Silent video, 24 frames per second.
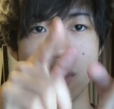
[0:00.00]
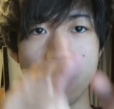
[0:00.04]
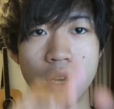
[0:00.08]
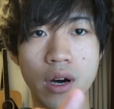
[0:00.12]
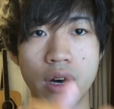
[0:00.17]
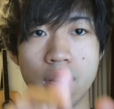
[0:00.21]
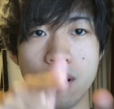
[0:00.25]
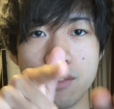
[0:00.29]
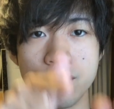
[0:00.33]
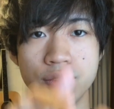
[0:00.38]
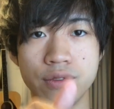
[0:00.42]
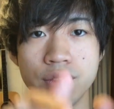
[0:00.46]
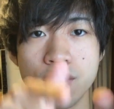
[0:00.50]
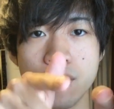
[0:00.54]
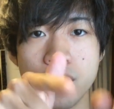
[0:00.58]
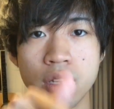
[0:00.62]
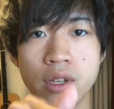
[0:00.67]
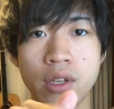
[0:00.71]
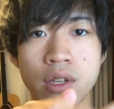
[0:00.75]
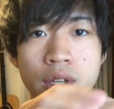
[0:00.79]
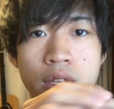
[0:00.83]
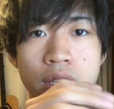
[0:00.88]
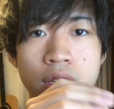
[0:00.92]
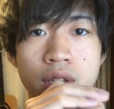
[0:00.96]
of
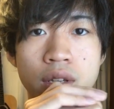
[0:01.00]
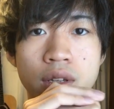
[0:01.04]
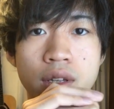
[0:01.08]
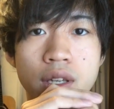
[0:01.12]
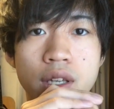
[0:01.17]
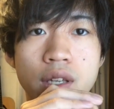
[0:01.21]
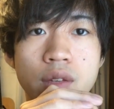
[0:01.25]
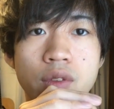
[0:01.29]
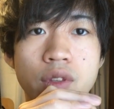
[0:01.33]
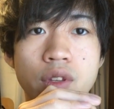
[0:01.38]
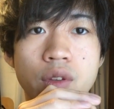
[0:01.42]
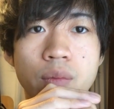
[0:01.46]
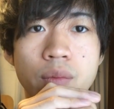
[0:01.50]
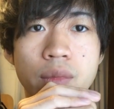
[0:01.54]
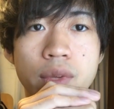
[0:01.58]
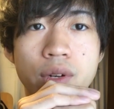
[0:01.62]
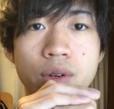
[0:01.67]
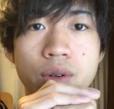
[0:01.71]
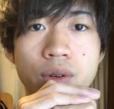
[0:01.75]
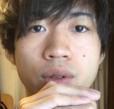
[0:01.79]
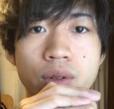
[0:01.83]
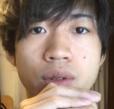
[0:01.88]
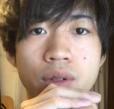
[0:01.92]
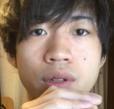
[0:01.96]
in the
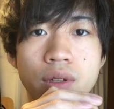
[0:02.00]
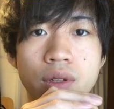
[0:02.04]
middle.